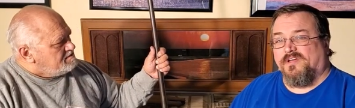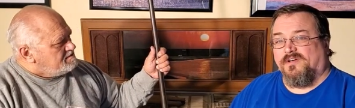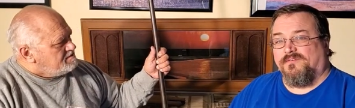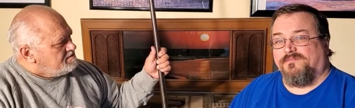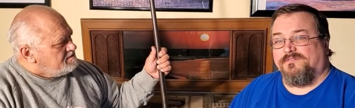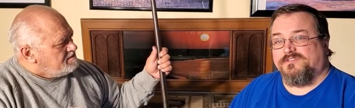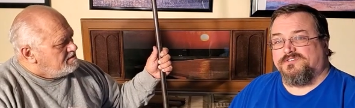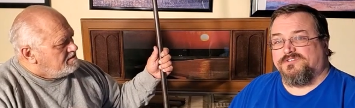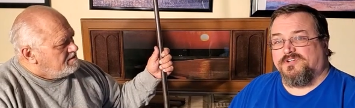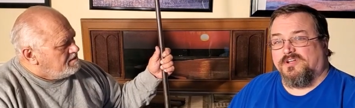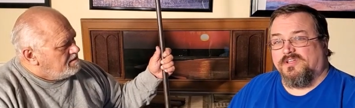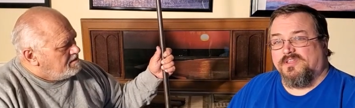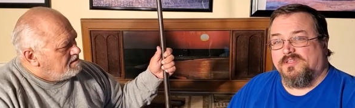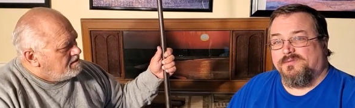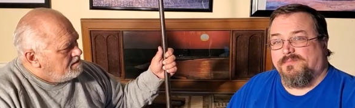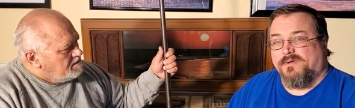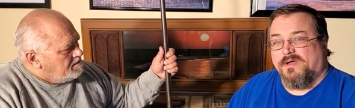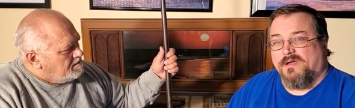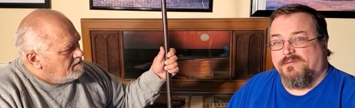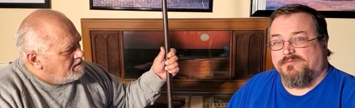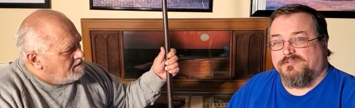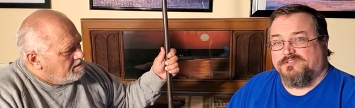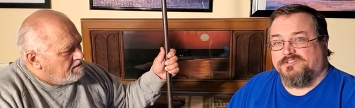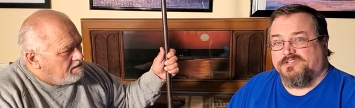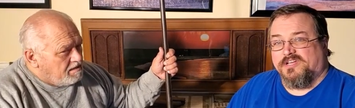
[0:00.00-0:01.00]
Speaker 1: Alpha Charlie
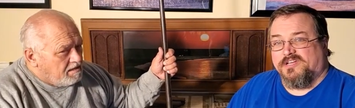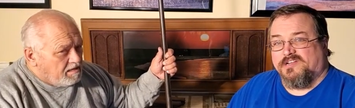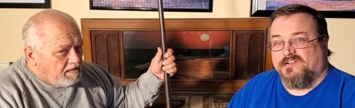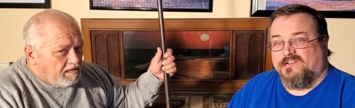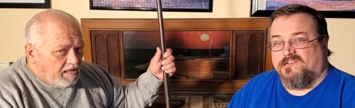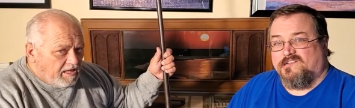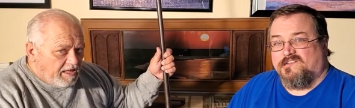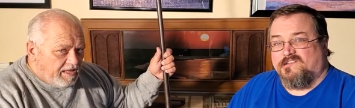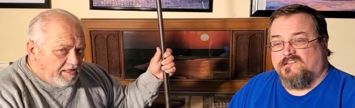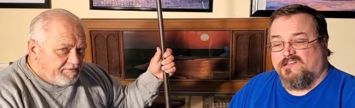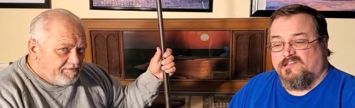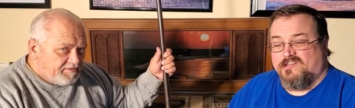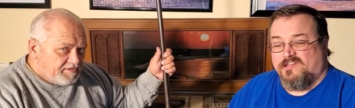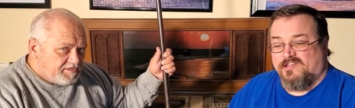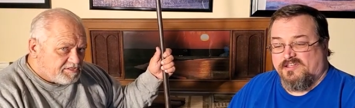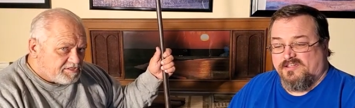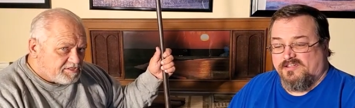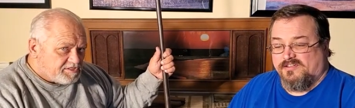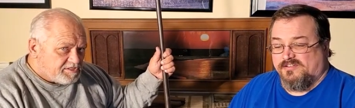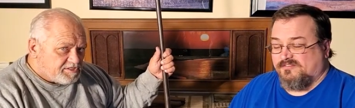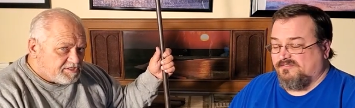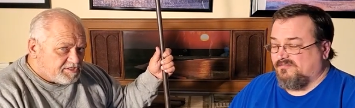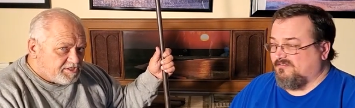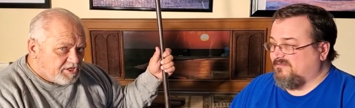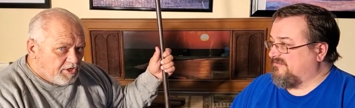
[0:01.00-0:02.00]
Papa channel.
Speaker 2: And this
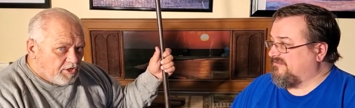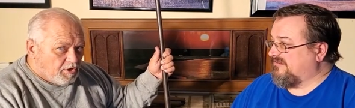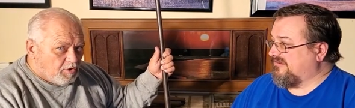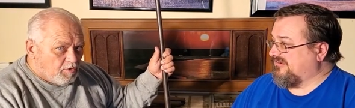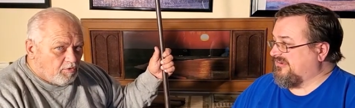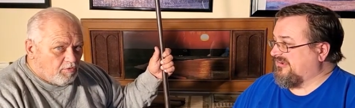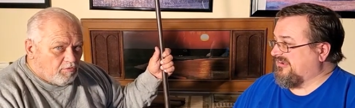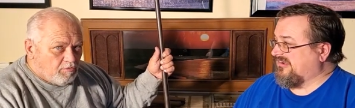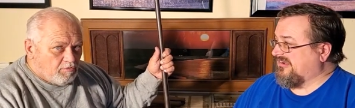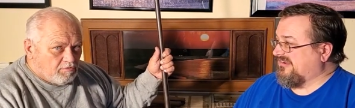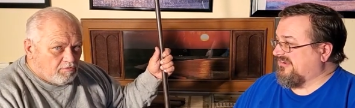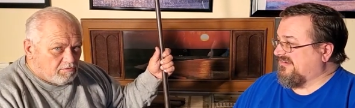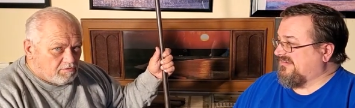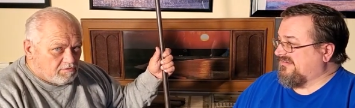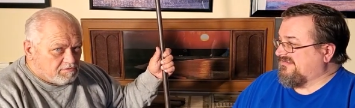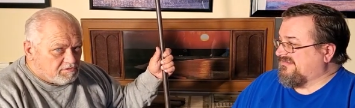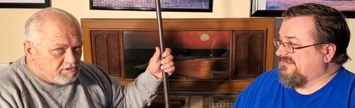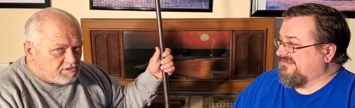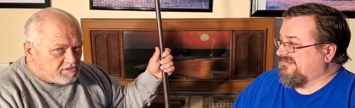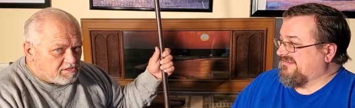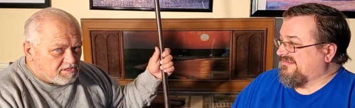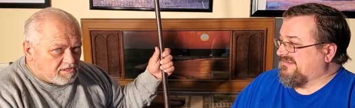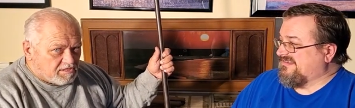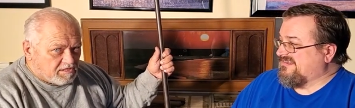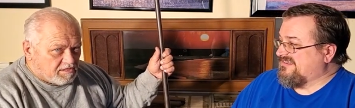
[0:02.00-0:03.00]
is the old
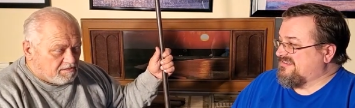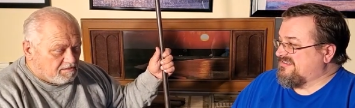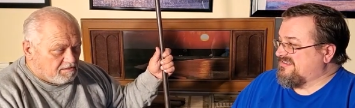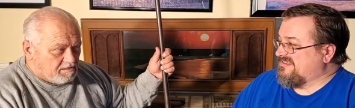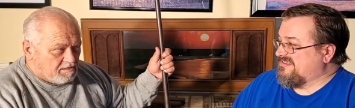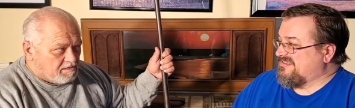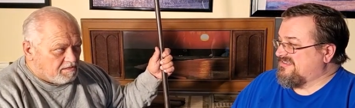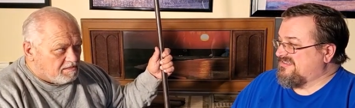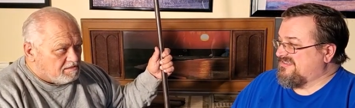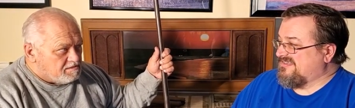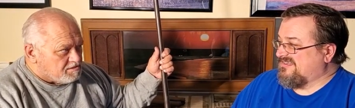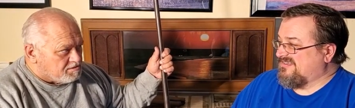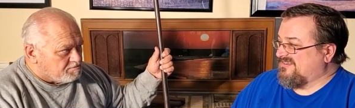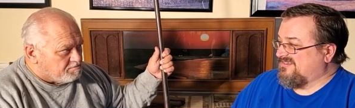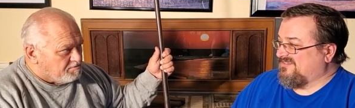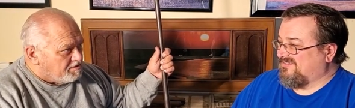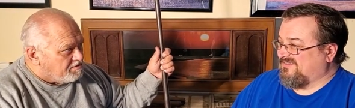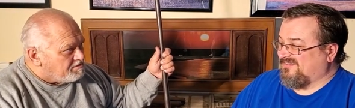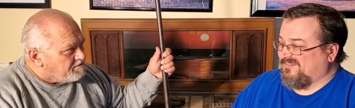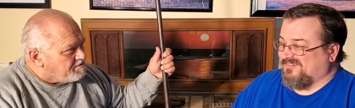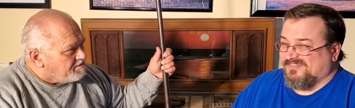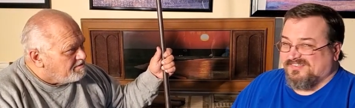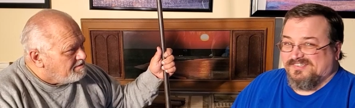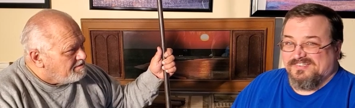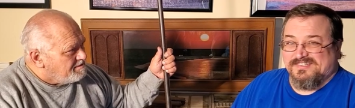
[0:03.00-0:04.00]
singing
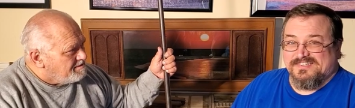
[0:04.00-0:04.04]
gunsmith.